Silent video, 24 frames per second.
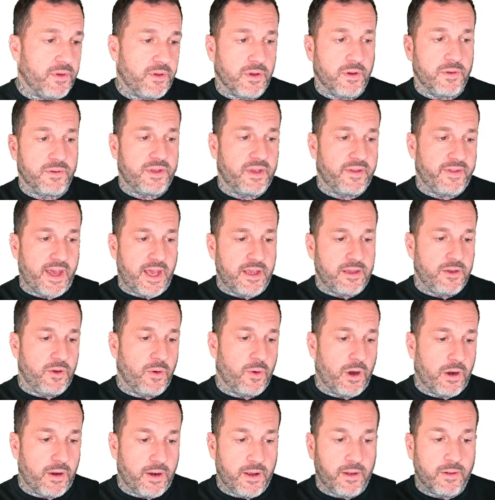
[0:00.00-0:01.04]
you go to that
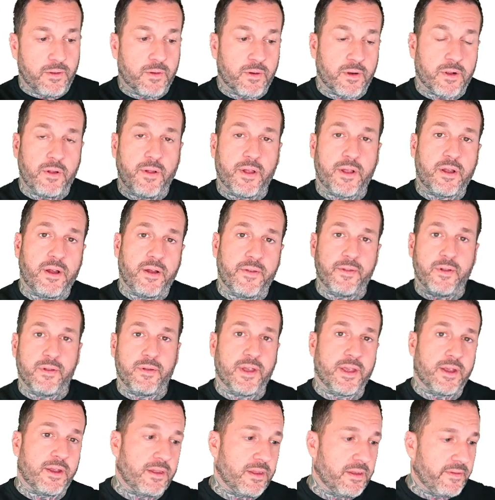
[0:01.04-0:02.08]
URL or click on the
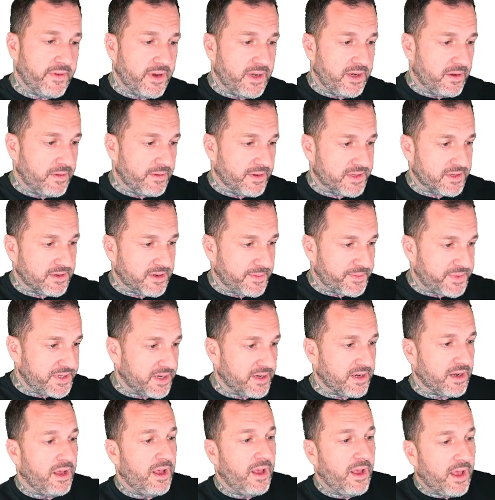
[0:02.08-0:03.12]
link in the video
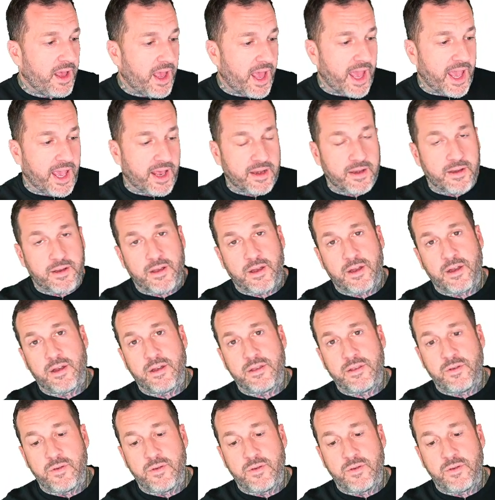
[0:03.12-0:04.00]
description and uh,